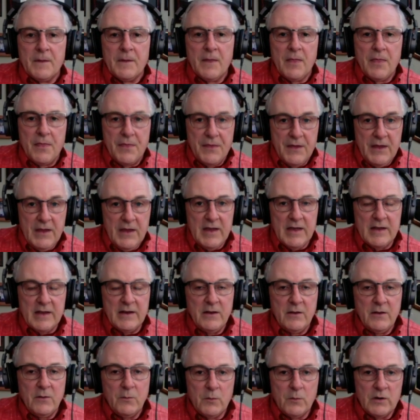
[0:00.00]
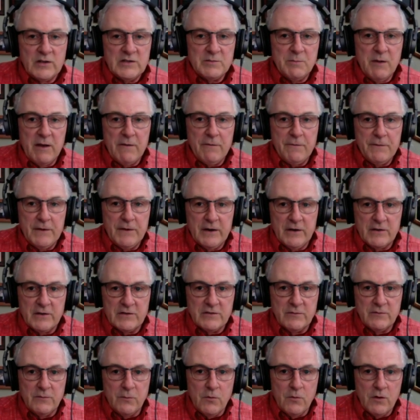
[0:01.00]
Then, once my fingers
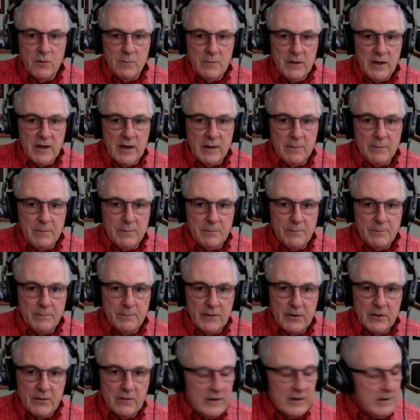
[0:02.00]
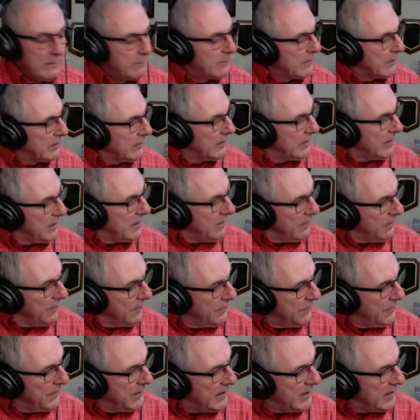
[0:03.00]
have warmed up, they're limber,
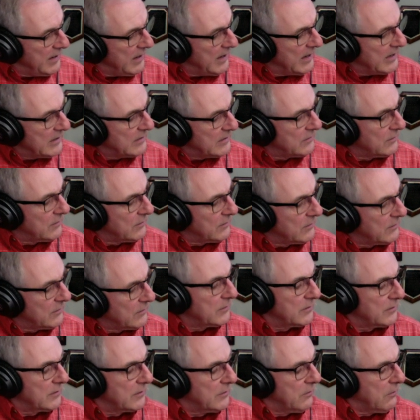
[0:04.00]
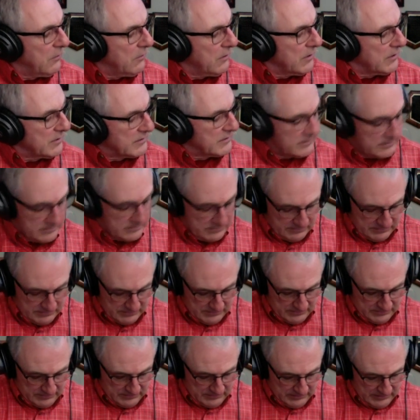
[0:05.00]
then I go to the chords.
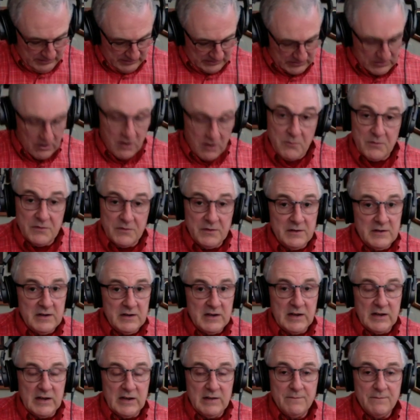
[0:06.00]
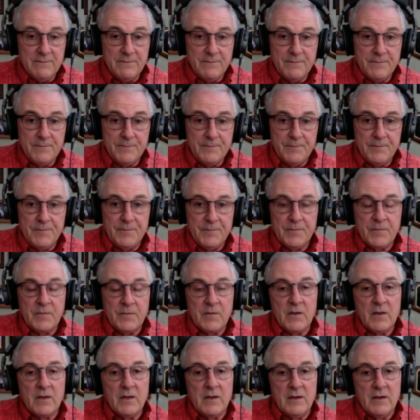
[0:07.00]
Start with the D.
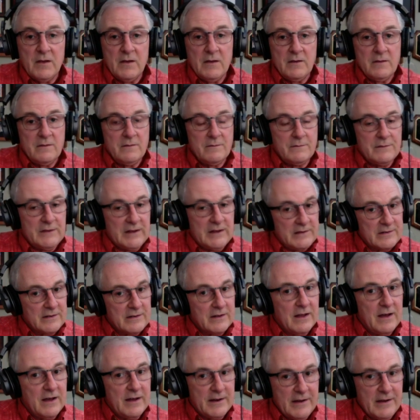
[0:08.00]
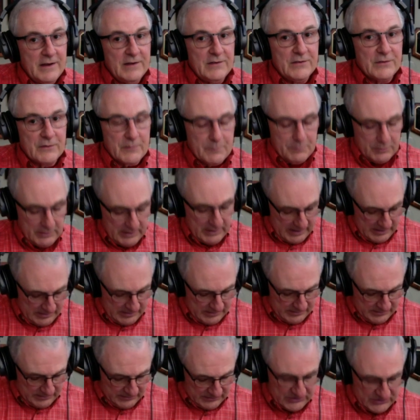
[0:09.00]
D's a lot easier to play
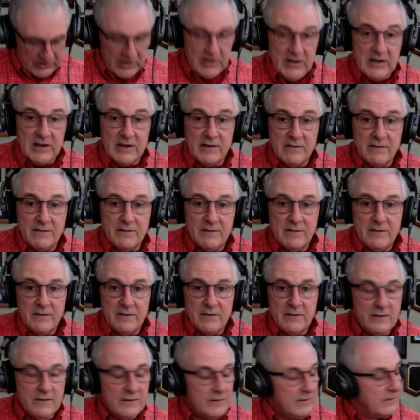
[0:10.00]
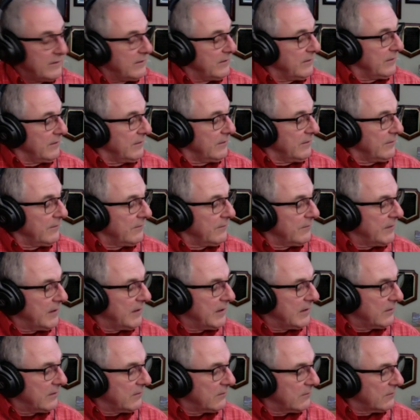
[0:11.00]
than the G.
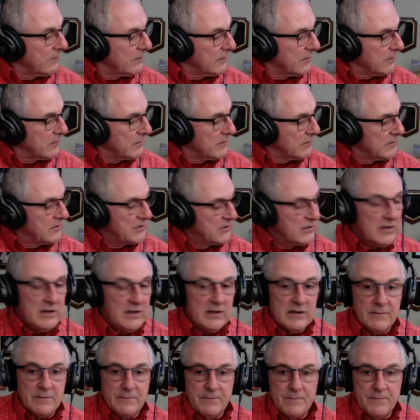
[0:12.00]
Then go to the G.